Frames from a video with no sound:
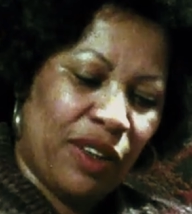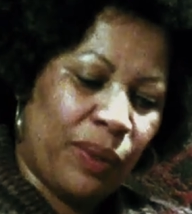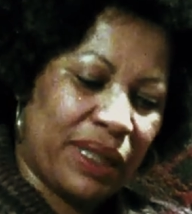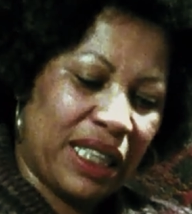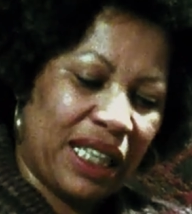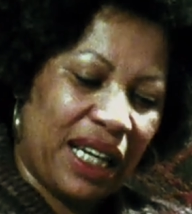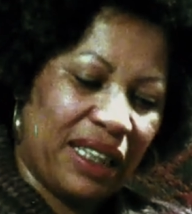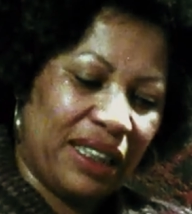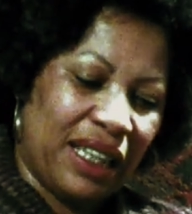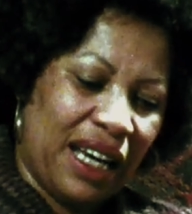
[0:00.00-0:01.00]
The whistling
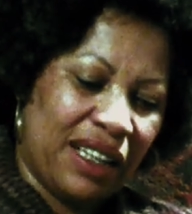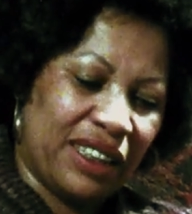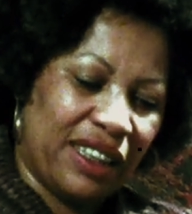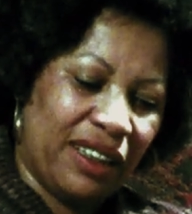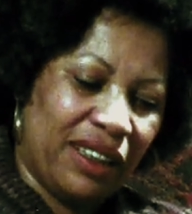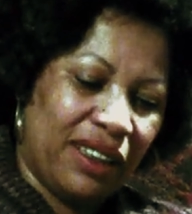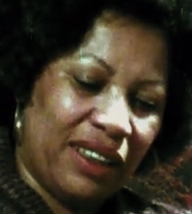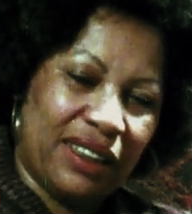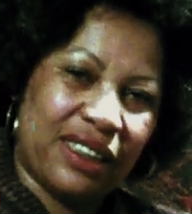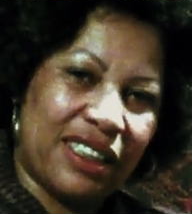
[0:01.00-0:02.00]
got louder,
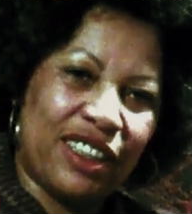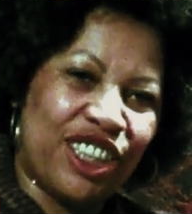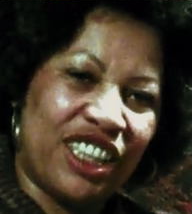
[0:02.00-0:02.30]
and still